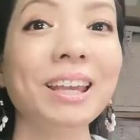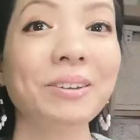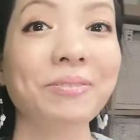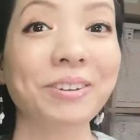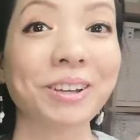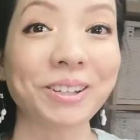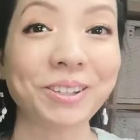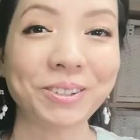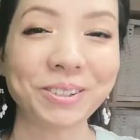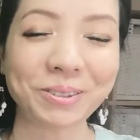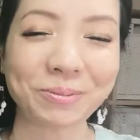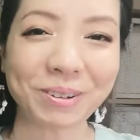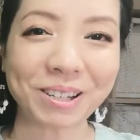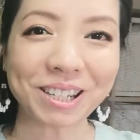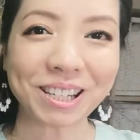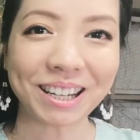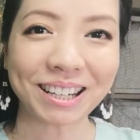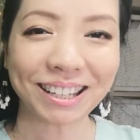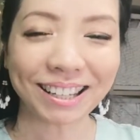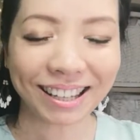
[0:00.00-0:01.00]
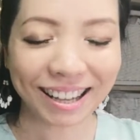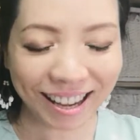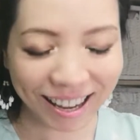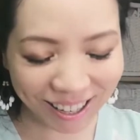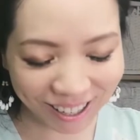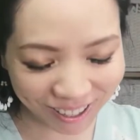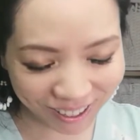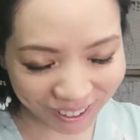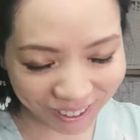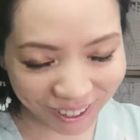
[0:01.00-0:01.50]
If you are new to my channel,
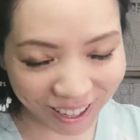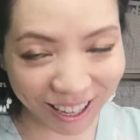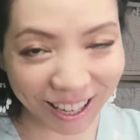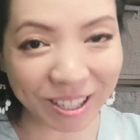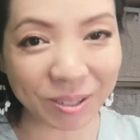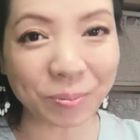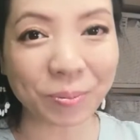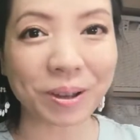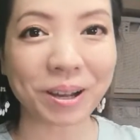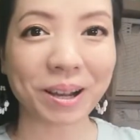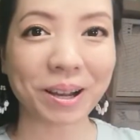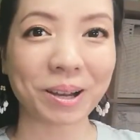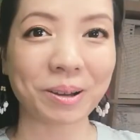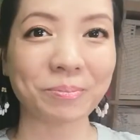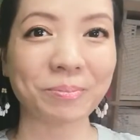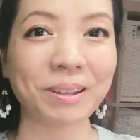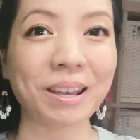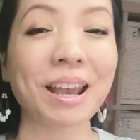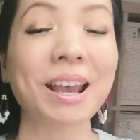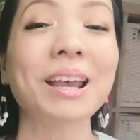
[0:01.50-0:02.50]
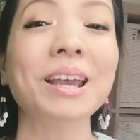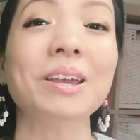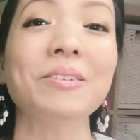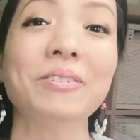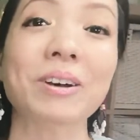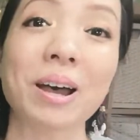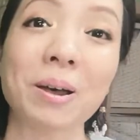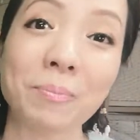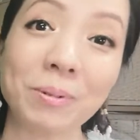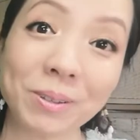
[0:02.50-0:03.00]
hello and welcome. If you
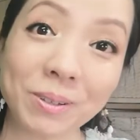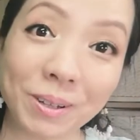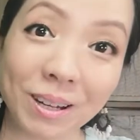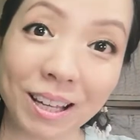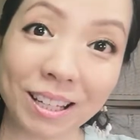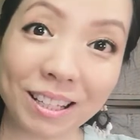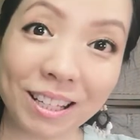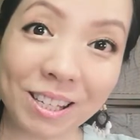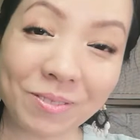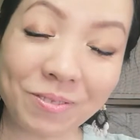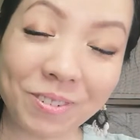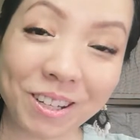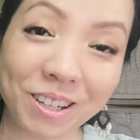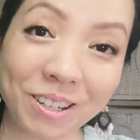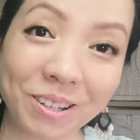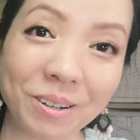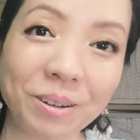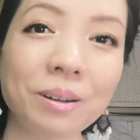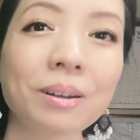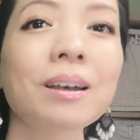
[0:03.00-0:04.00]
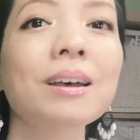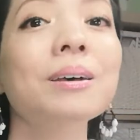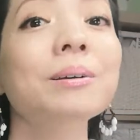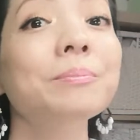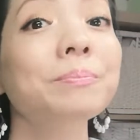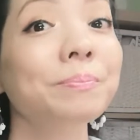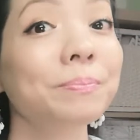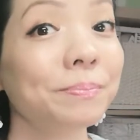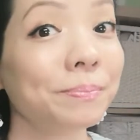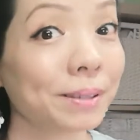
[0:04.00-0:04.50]
happen to like this video,
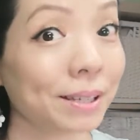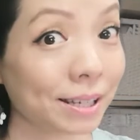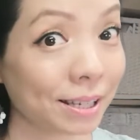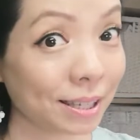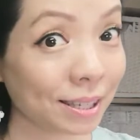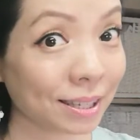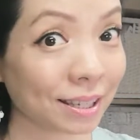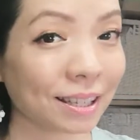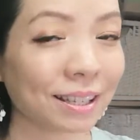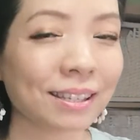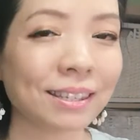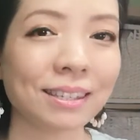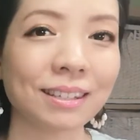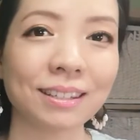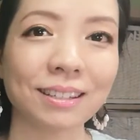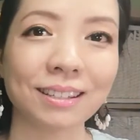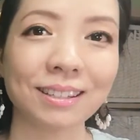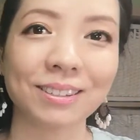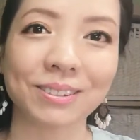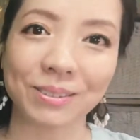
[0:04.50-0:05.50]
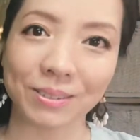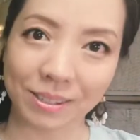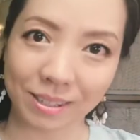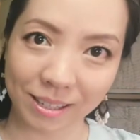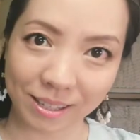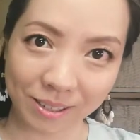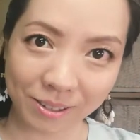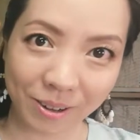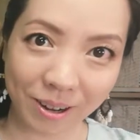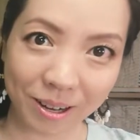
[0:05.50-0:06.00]
please consider to
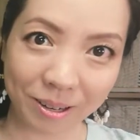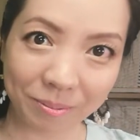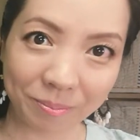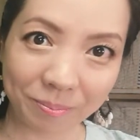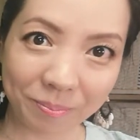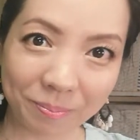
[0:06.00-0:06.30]
subscribe.